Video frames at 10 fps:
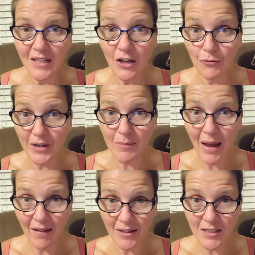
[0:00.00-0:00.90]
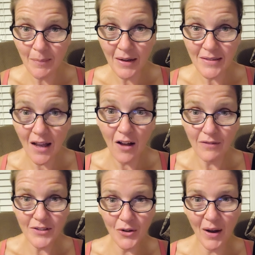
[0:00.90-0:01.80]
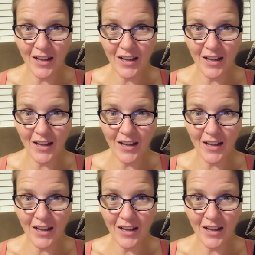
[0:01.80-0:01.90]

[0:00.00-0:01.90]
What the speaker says: rebalance myself so I